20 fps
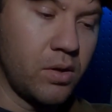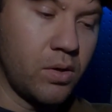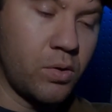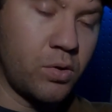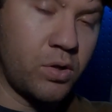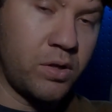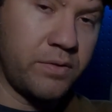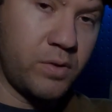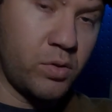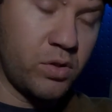
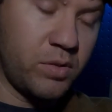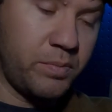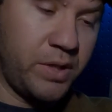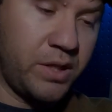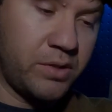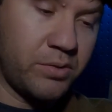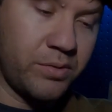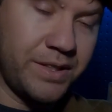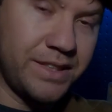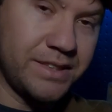or if you want to
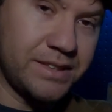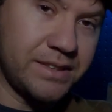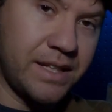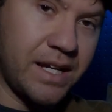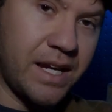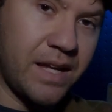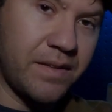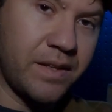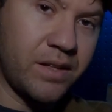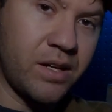pair it with this
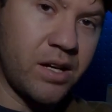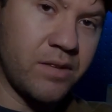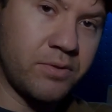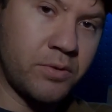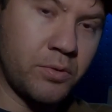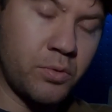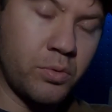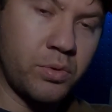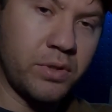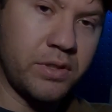guy, they
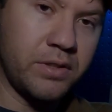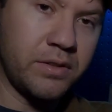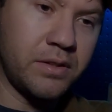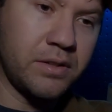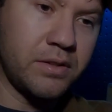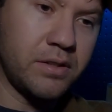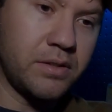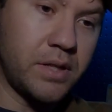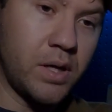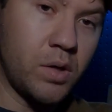offer it with
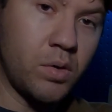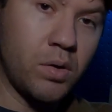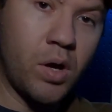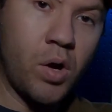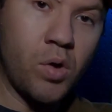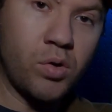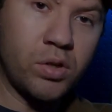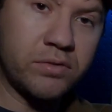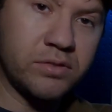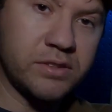no
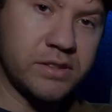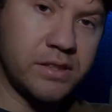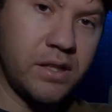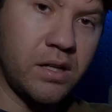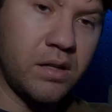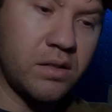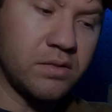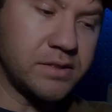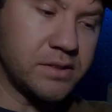holdovers at all.